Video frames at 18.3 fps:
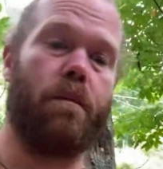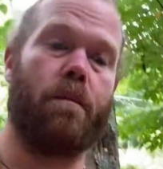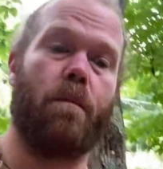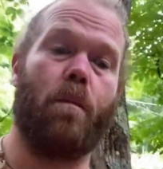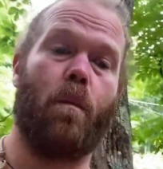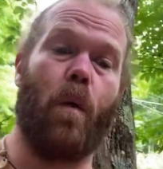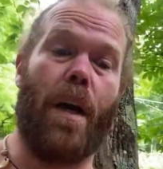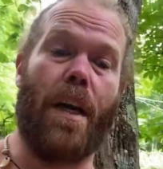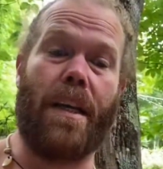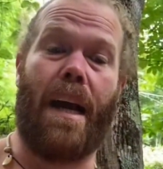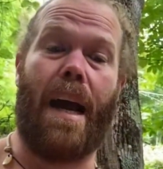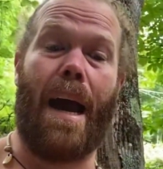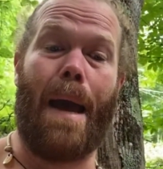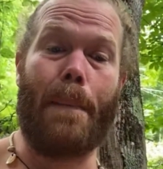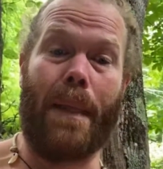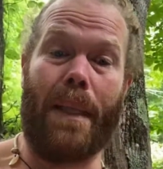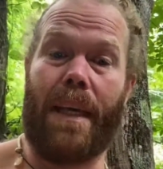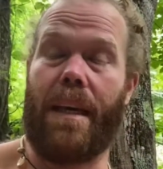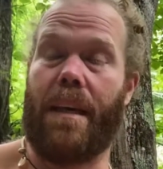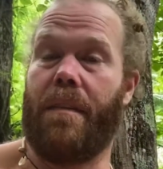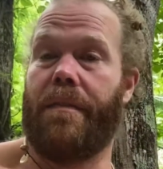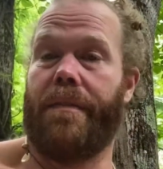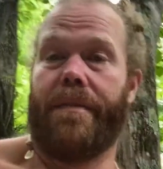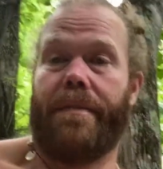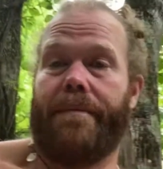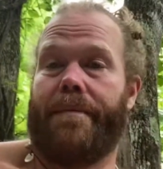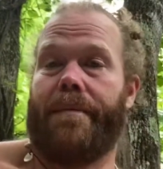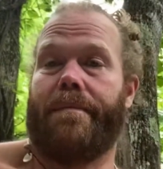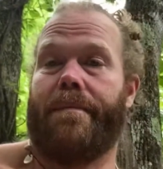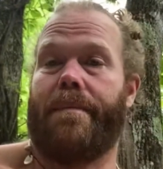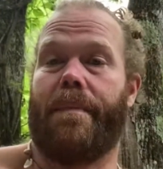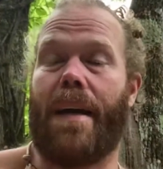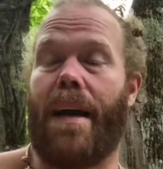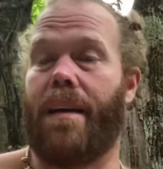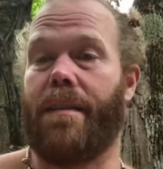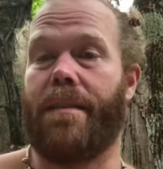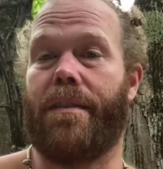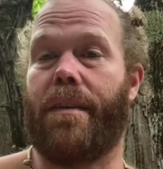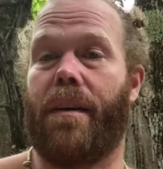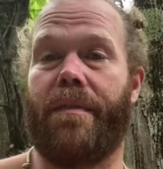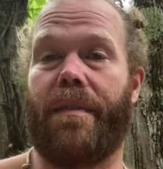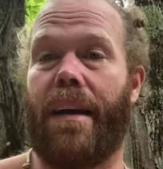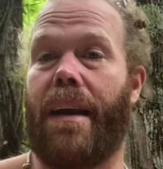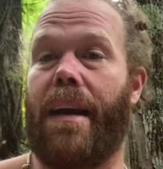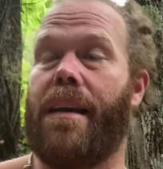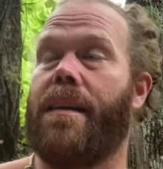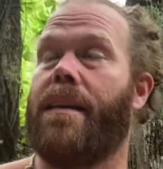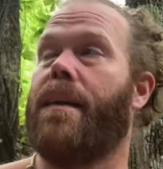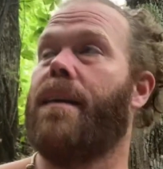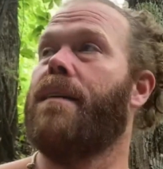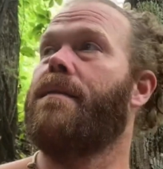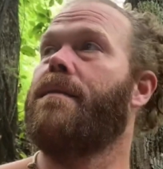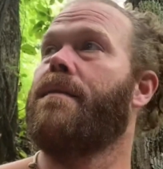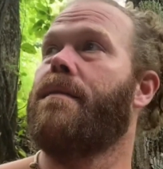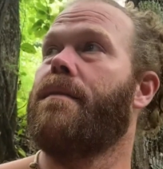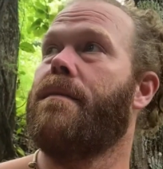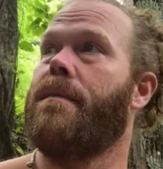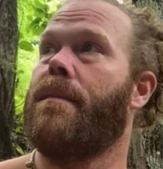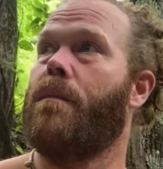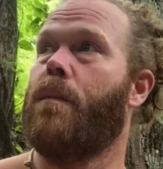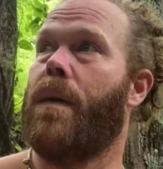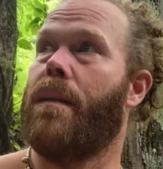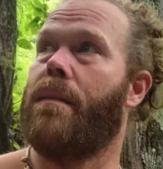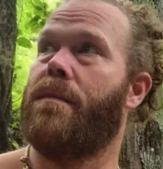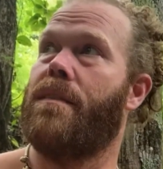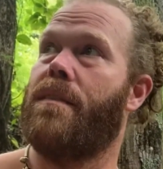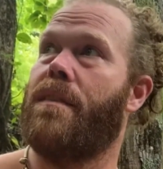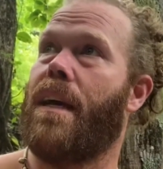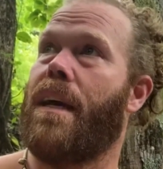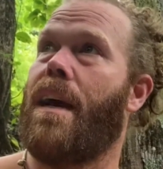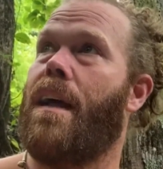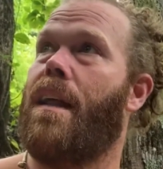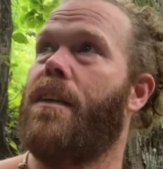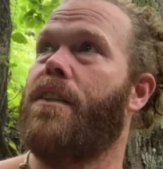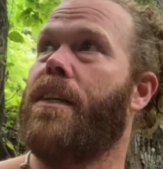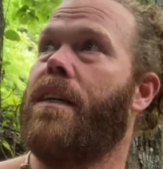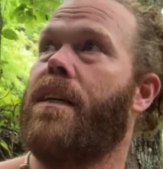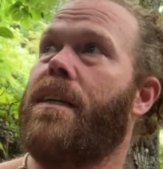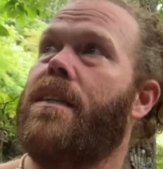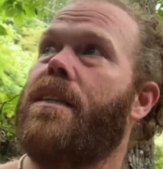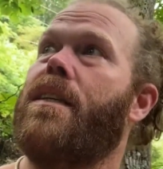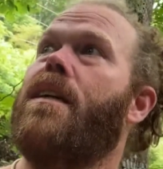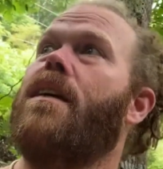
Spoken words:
Which I believe, I'm not a certified anything, with psychology at least,